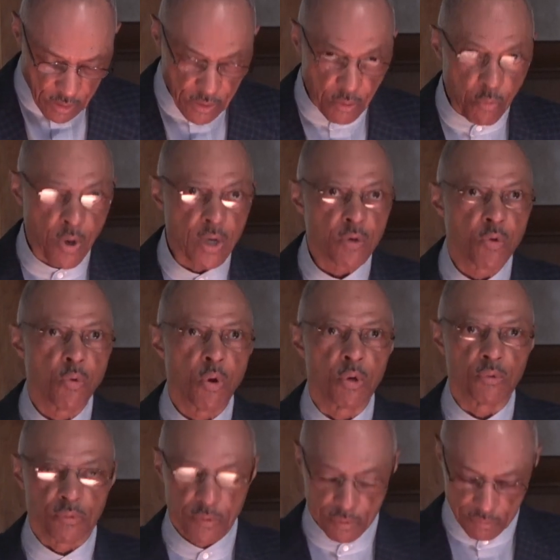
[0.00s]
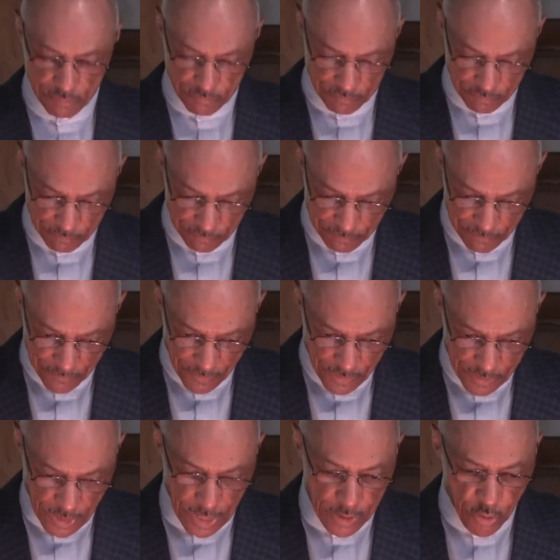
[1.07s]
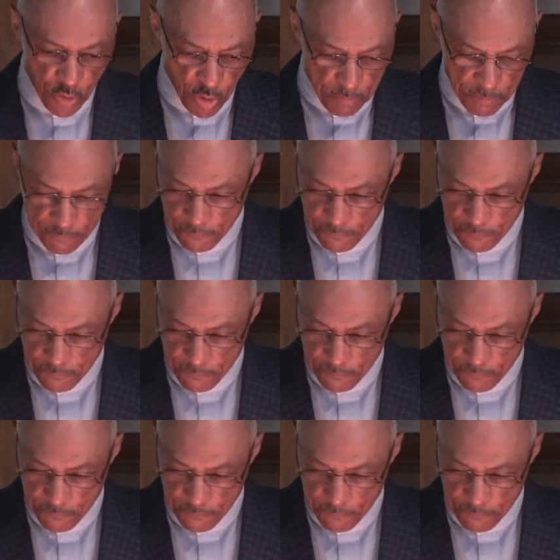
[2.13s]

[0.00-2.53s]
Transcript: the one quote that I heard